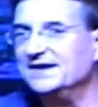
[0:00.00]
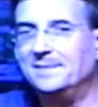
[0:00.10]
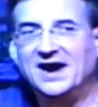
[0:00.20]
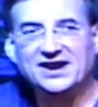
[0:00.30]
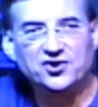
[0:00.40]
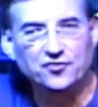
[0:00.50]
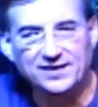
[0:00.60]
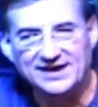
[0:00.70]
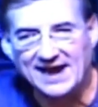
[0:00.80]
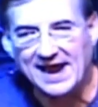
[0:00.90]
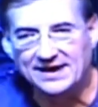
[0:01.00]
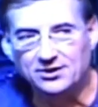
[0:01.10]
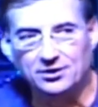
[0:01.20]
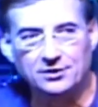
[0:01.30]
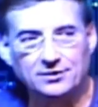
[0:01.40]
to my
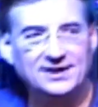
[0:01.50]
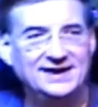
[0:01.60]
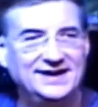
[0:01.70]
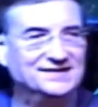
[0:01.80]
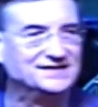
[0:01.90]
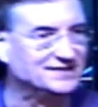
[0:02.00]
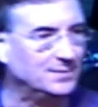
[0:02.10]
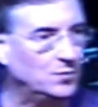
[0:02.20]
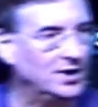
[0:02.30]
creator in some